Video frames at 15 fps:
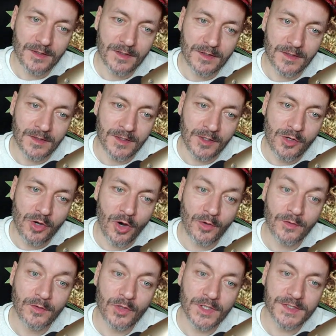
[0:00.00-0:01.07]
the
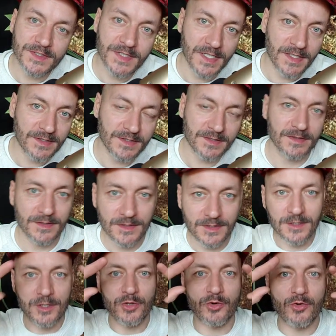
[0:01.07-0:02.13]
Condorcet
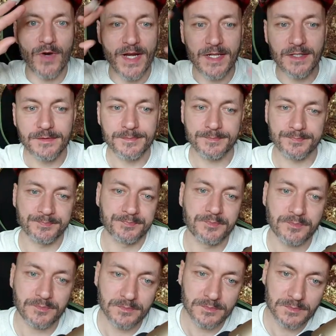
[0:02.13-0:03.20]
crater.
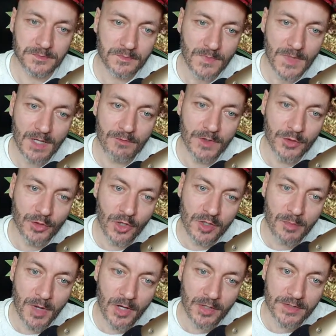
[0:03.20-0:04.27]
We talk
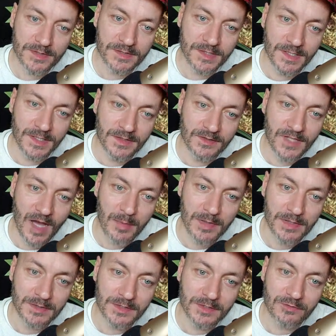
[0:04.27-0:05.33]
about the
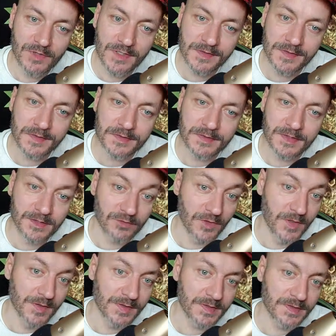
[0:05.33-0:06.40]
double twins, the
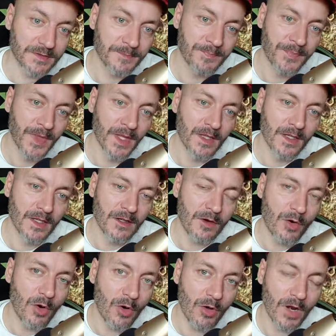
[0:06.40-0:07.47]
twins,
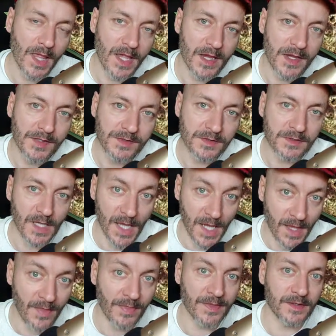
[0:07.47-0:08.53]
Alhazen
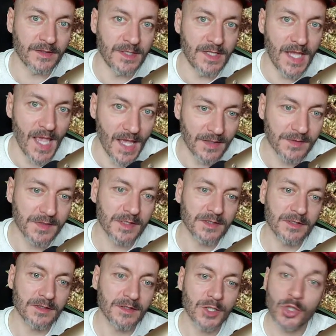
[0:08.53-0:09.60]
and the
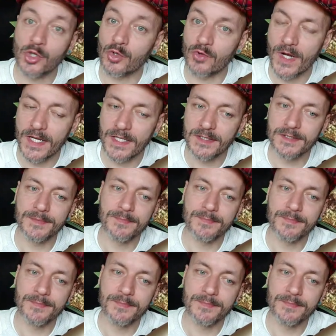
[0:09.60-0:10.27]
Hansen crater,